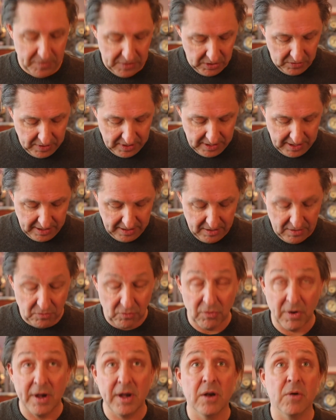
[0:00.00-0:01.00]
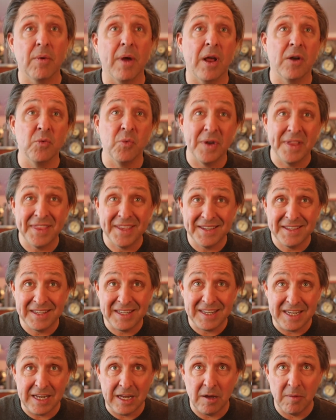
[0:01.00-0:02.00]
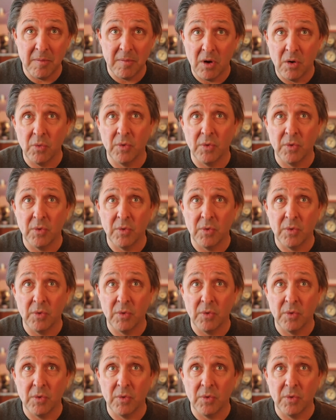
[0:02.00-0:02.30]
You can run it around with a team,